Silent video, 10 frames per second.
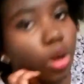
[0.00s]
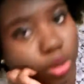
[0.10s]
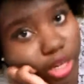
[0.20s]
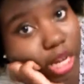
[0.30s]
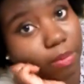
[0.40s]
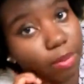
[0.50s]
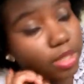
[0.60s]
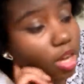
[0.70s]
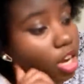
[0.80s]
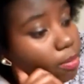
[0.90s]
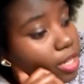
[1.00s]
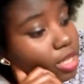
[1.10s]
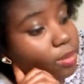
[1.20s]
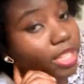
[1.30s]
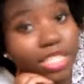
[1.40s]
Okay, I'm gonna be talking about
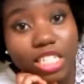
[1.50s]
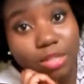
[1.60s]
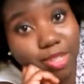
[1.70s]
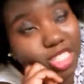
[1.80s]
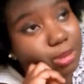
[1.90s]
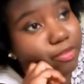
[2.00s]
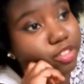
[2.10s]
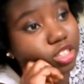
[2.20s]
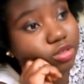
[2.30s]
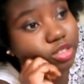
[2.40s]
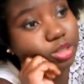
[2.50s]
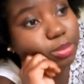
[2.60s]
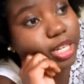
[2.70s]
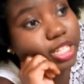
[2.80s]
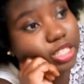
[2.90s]
something that's gonna make some of y'all real
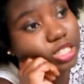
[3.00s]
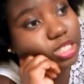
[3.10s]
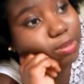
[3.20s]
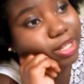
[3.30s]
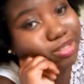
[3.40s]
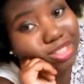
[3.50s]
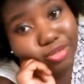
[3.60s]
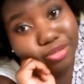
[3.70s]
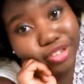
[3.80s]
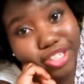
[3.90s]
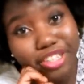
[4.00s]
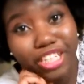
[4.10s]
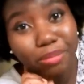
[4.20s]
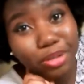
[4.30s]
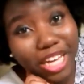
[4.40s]
mad. It's about the Free the
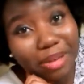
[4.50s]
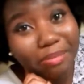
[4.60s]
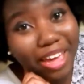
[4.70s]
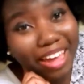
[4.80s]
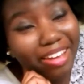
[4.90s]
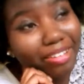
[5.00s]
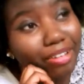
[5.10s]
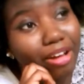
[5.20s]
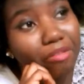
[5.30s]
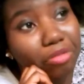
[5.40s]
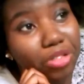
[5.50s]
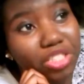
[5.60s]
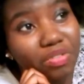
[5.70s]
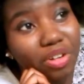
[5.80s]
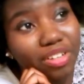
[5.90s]
Nipple campaign.
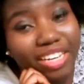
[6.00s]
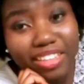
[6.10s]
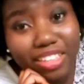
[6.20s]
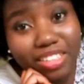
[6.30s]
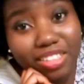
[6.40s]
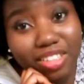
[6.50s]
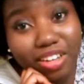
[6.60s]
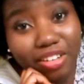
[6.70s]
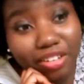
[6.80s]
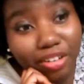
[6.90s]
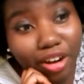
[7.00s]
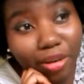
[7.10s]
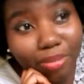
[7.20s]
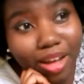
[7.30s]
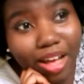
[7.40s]
First of all, I think it's
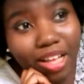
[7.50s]
dumb.